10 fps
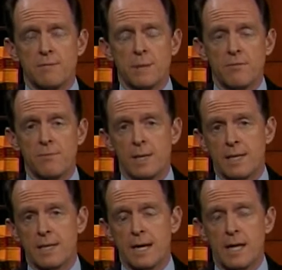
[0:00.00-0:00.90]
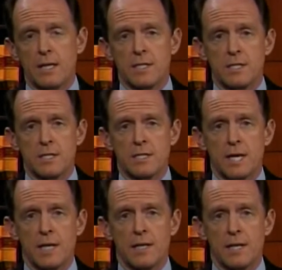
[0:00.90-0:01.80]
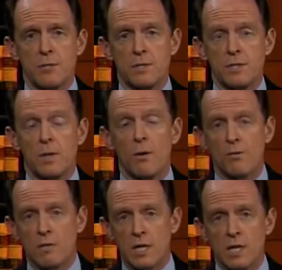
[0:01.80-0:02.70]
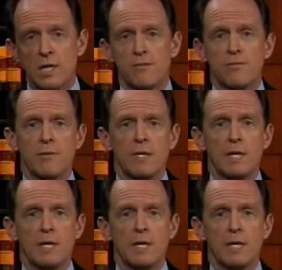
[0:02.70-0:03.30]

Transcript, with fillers: some of my colleagues in the Senate think we should go over the cliff